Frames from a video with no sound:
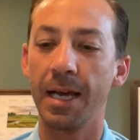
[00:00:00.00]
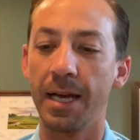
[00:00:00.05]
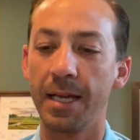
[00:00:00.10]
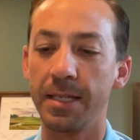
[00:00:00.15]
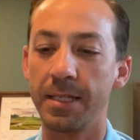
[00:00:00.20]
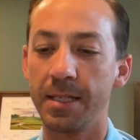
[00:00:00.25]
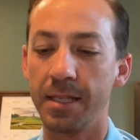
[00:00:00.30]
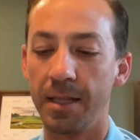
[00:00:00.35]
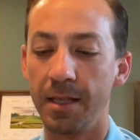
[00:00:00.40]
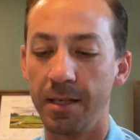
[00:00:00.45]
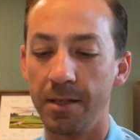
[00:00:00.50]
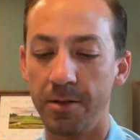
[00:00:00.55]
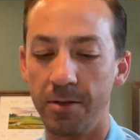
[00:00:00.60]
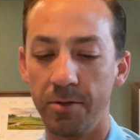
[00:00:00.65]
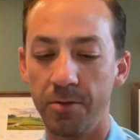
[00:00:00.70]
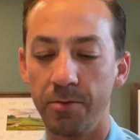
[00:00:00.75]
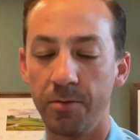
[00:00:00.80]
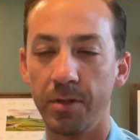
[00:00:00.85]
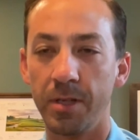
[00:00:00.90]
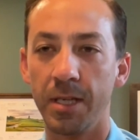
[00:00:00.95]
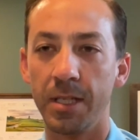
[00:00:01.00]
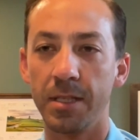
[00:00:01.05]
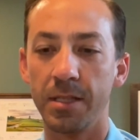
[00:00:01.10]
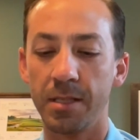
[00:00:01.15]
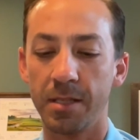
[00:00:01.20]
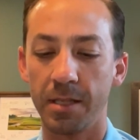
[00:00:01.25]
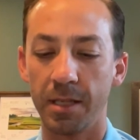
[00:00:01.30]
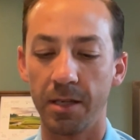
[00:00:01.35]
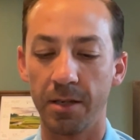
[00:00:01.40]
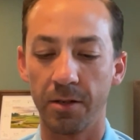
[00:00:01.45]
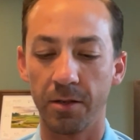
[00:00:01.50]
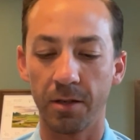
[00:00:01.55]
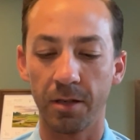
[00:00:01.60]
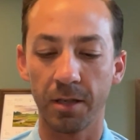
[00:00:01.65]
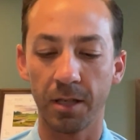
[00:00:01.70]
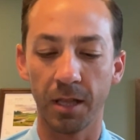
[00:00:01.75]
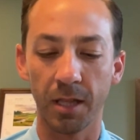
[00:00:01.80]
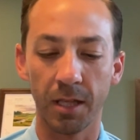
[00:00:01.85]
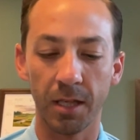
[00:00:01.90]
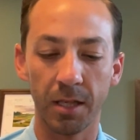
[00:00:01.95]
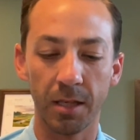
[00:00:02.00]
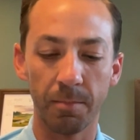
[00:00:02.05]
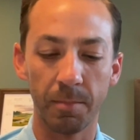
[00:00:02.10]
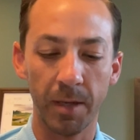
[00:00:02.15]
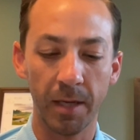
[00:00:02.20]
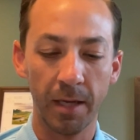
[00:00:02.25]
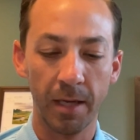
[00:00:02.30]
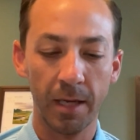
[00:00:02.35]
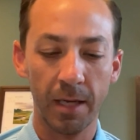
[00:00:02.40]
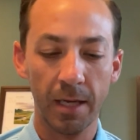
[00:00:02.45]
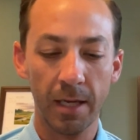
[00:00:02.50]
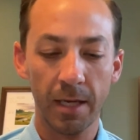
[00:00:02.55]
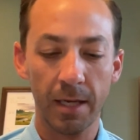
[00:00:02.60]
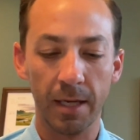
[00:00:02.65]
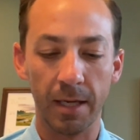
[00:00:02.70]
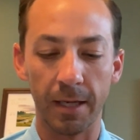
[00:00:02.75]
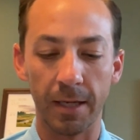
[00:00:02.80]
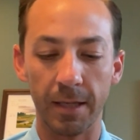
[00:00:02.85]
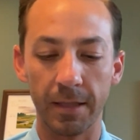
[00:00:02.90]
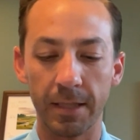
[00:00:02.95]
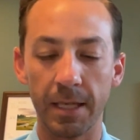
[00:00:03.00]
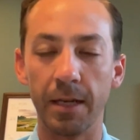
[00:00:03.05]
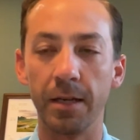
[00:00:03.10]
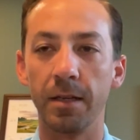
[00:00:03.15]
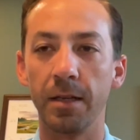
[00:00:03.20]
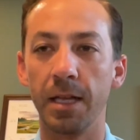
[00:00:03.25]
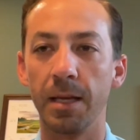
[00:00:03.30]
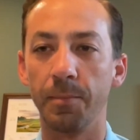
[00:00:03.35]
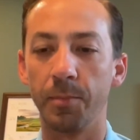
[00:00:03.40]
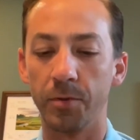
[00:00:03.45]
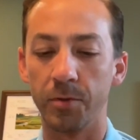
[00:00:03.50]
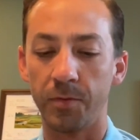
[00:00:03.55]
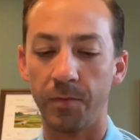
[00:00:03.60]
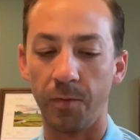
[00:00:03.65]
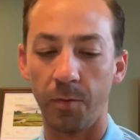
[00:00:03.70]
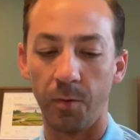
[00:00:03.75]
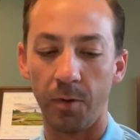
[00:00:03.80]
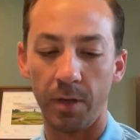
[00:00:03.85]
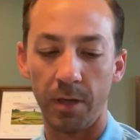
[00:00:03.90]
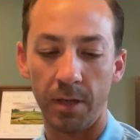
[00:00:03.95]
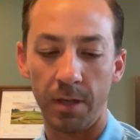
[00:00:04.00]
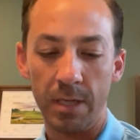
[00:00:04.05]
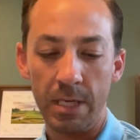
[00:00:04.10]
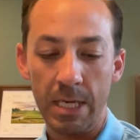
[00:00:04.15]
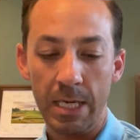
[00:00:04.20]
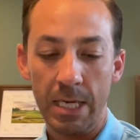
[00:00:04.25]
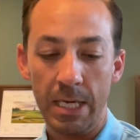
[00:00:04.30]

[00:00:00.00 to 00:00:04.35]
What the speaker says: at the new Kinsale Club down in Naples, Florida.